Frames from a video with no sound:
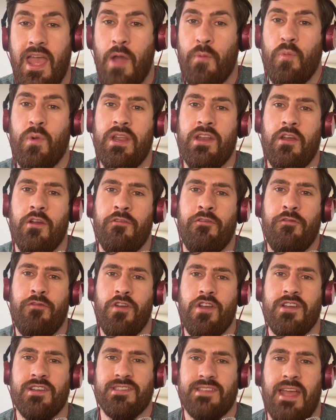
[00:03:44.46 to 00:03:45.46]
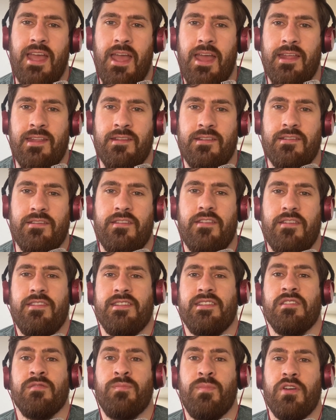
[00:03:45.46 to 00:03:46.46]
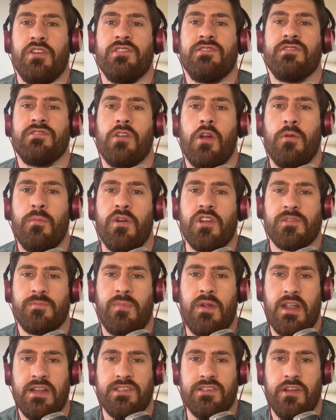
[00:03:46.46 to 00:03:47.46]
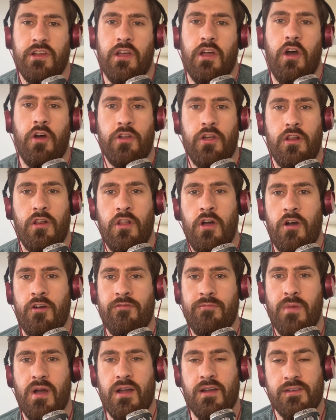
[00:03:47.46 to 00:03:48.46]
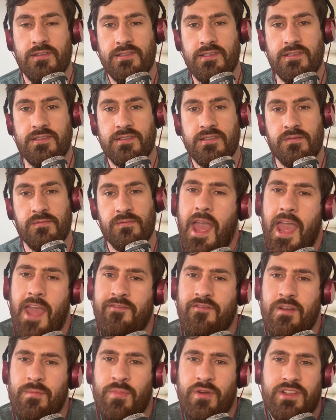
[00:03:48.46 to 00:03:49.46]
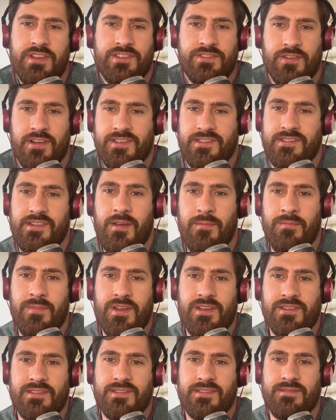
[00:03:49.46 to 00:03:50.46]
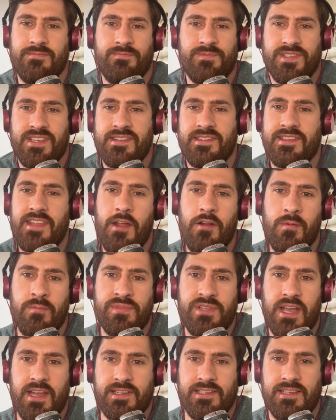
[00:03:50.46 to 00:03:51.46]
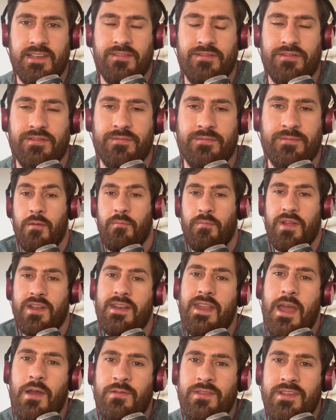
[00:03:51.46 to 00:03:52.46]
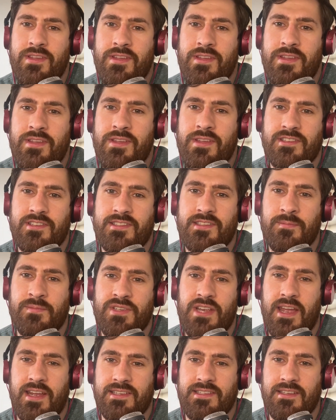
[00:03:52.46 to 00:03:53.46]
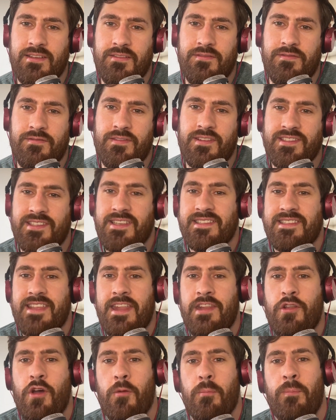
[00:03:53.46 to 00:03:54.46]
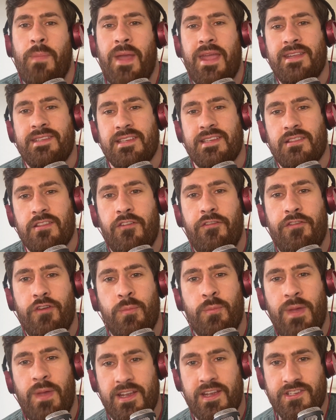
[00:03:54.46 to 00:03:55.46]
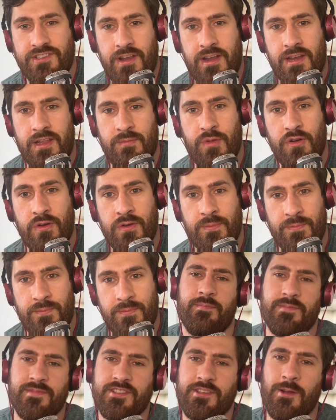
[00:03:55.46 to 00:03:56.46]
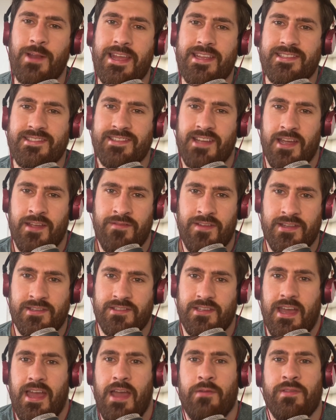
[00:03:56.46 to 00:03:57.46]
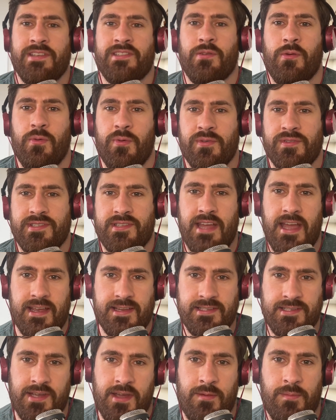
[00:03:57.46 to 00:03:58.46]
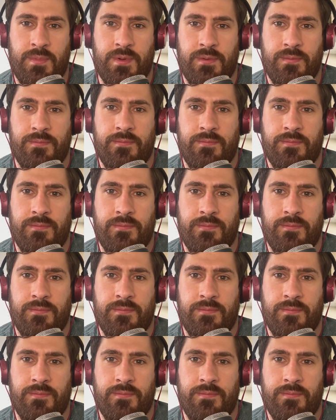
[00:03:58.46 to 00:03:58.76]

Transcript: And we know firsthand that this has put so much pressure on a lot of marketers. Everybody trusts numbers since they're objective. But now these numbers are subjective since they're not painting the full picture anymore. So let's dive into how this all stacks up.